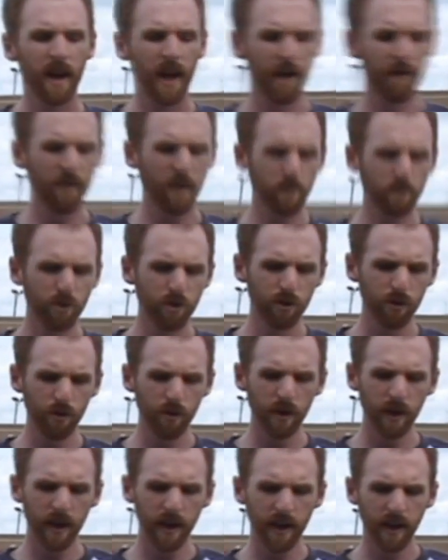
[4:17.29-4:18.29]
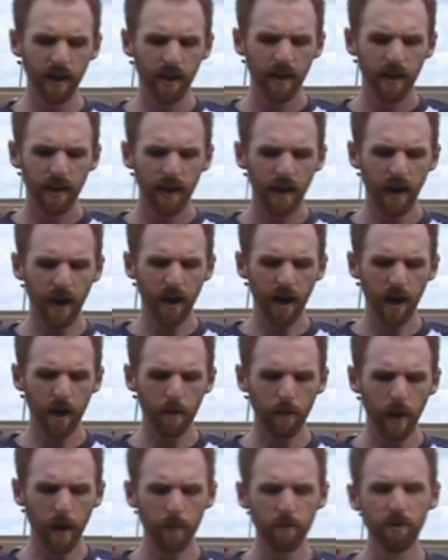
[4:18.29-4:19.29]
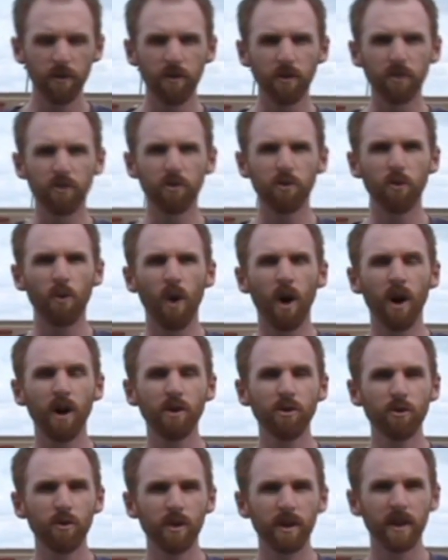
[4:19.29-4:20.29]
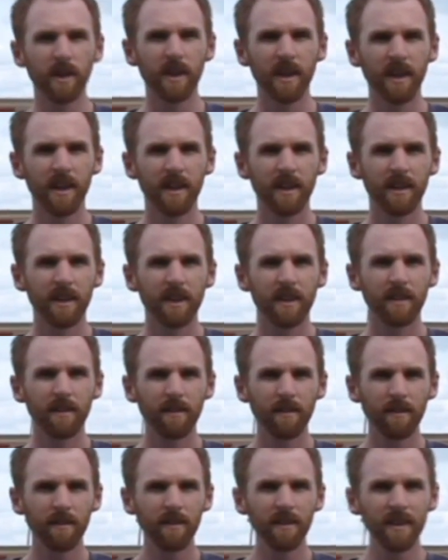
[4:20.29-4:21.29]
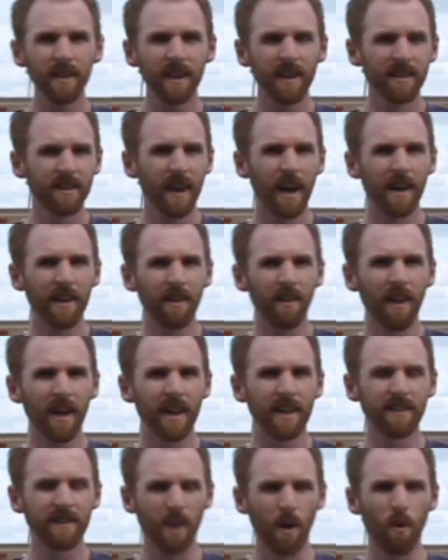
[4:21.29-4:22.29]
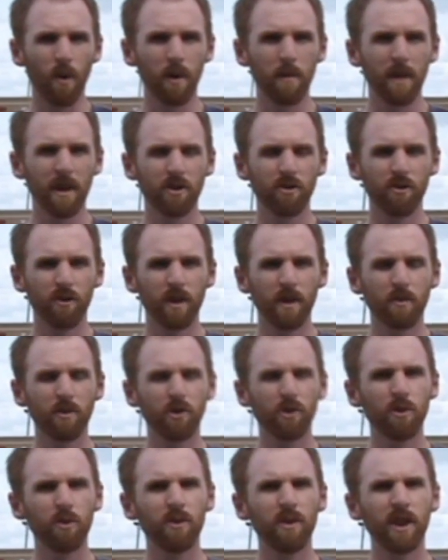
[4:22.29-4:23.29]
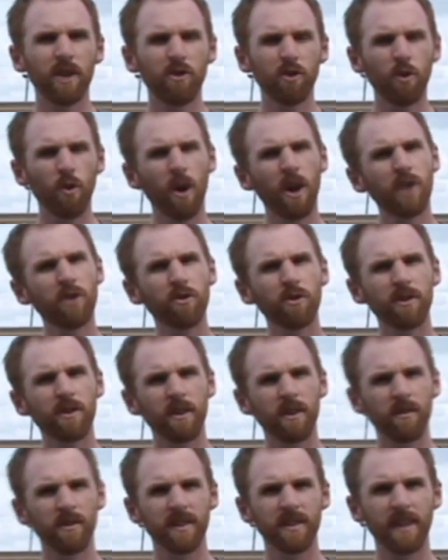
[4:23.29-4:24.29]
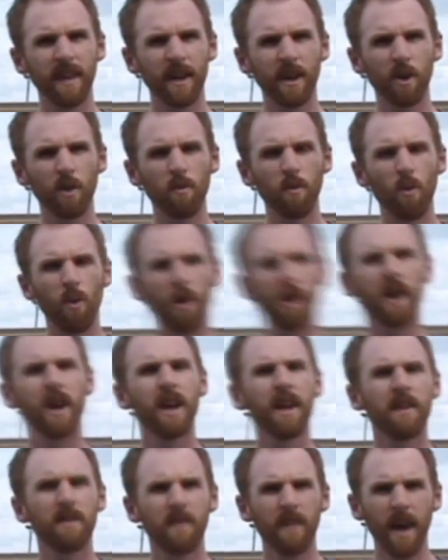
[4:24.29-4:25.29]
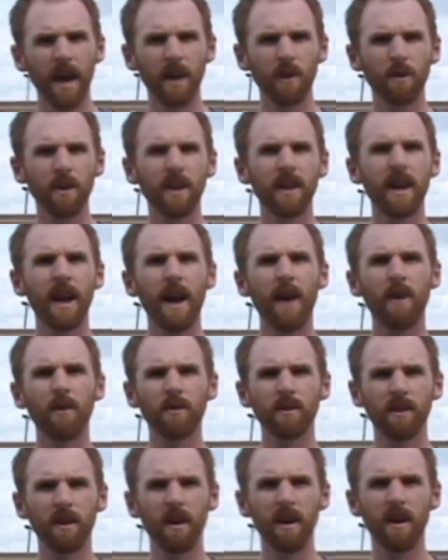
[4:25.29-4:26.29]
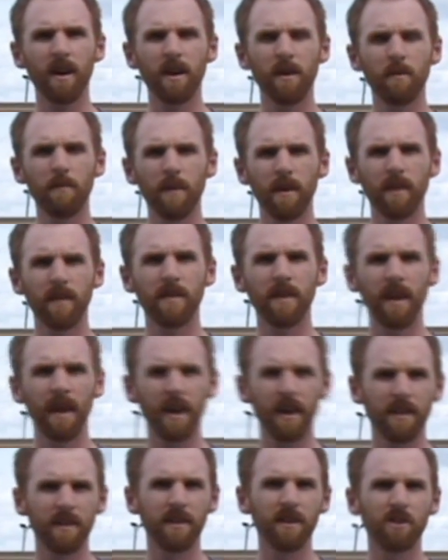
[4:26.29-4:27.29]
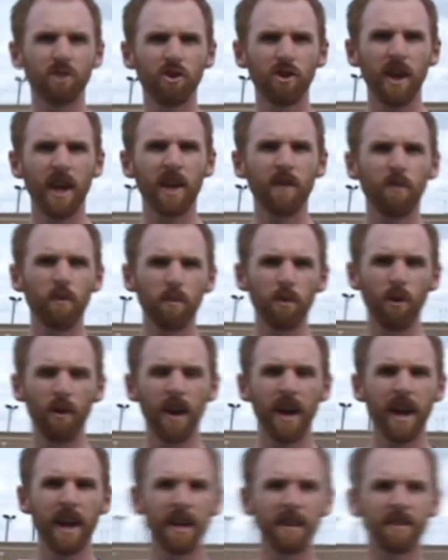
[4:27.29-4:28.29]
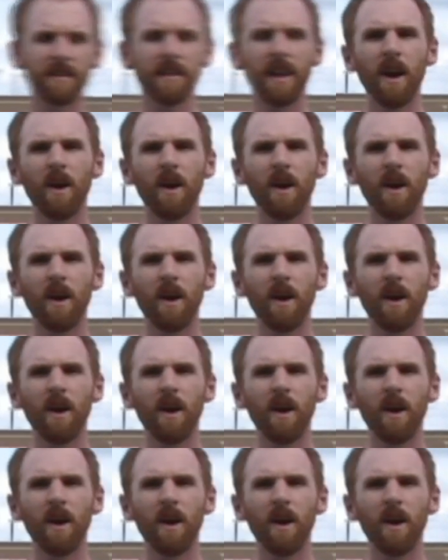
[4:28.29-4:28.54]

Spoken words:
If I'm shooting up to the 200 side of the lens, I want to make sure that I'm shooting a 200th of a second or more. That'll get out the shake from your hands.